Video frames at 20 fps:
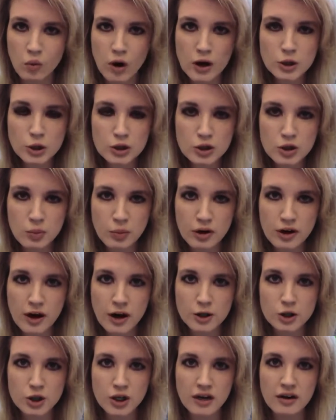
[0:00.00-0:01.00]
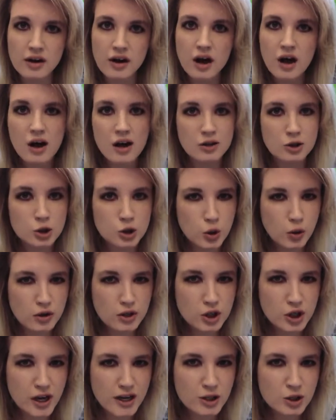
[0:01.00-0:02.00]
rush into production,
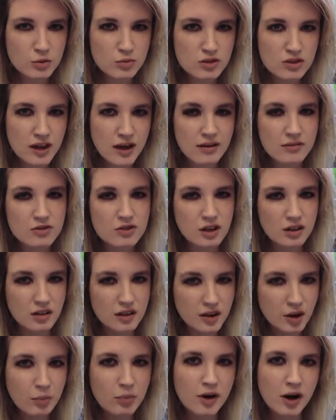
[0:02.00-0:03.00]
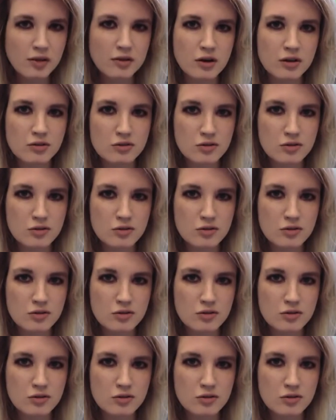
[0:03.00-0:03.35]
shortchange themselves a little bit on